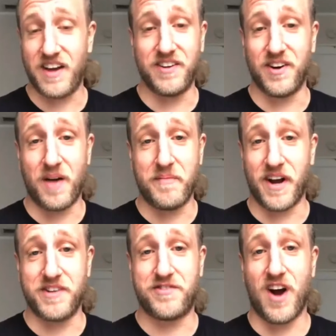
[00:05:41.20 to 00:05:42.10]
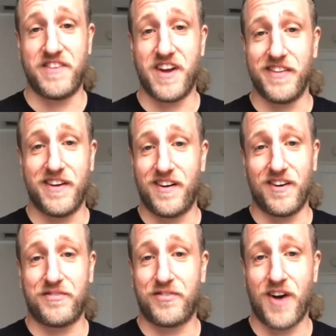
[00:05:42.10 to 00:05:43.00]
you know, I mean, I drive down there on
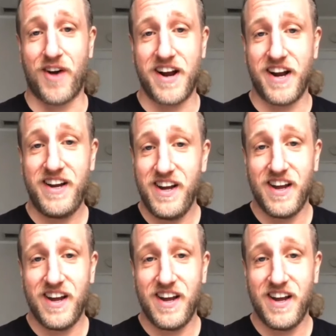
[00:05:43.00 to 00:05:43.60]
a Friday,